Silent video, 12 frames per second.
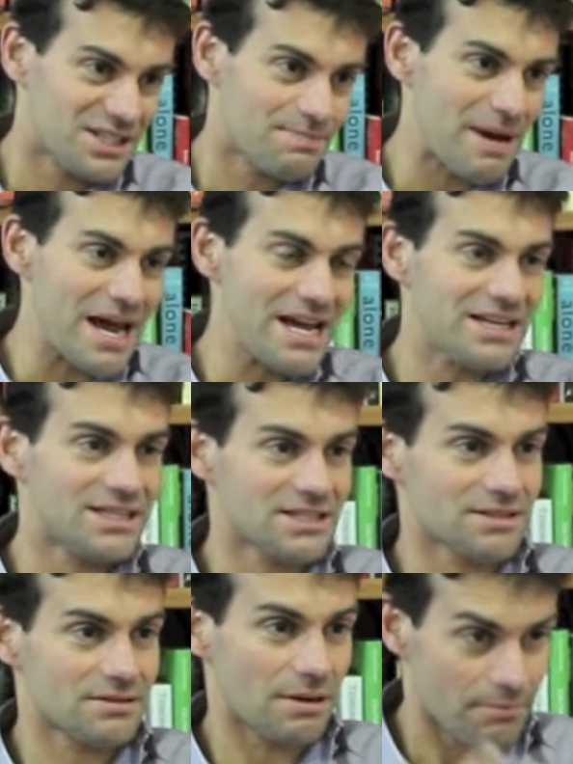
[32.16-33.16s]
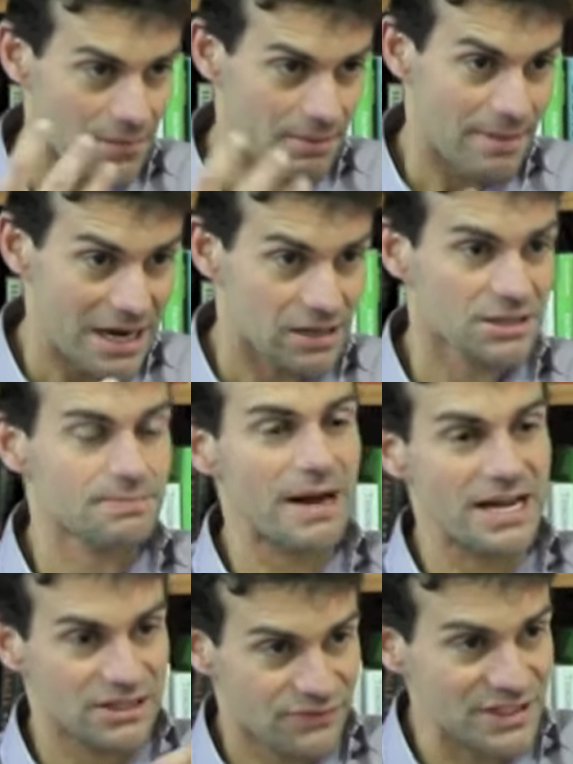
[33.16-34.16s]
space, mental
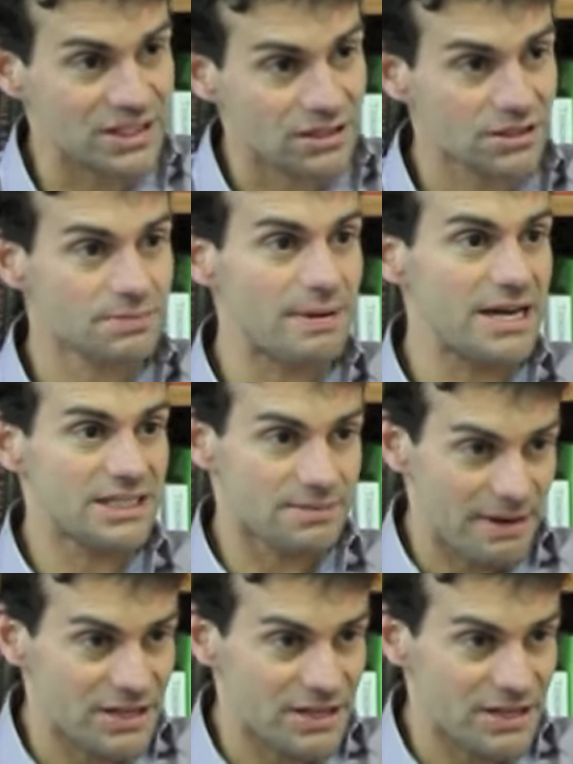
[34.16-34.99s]
space, physical space,